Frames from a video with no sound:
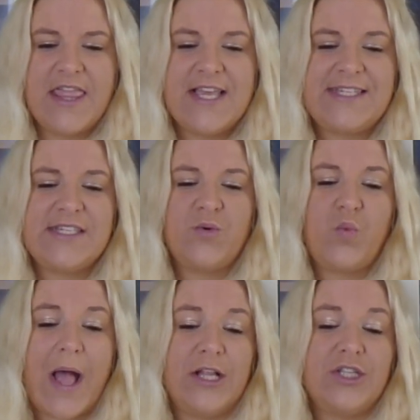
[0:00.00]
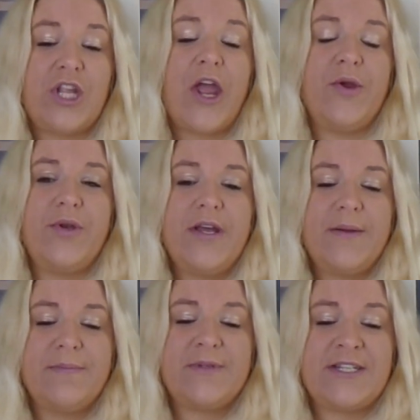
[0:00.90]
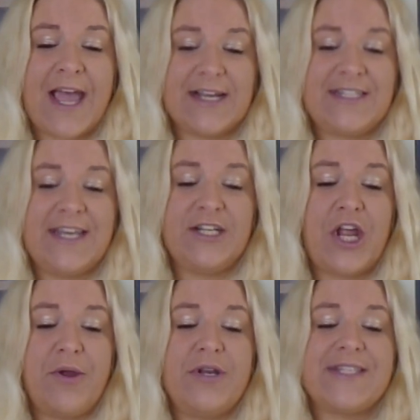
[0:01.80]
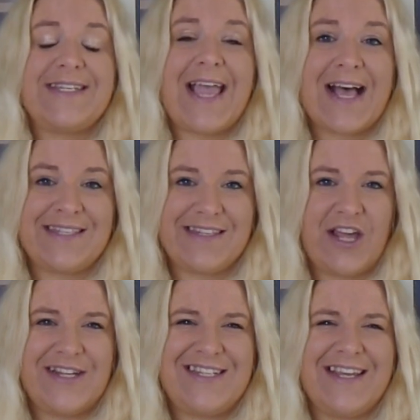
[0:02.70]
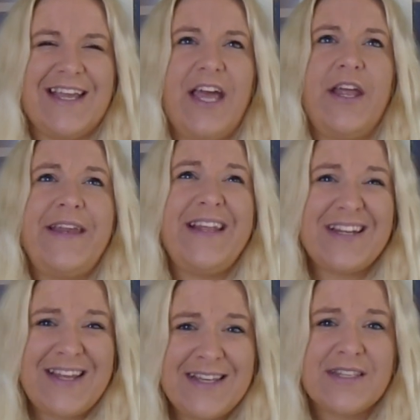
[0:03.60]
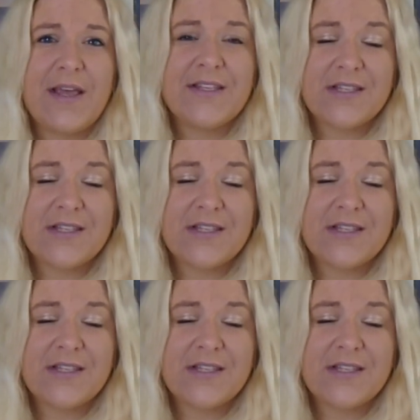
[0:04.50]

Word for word: And this is a well-known tactic known as gaslighting and it is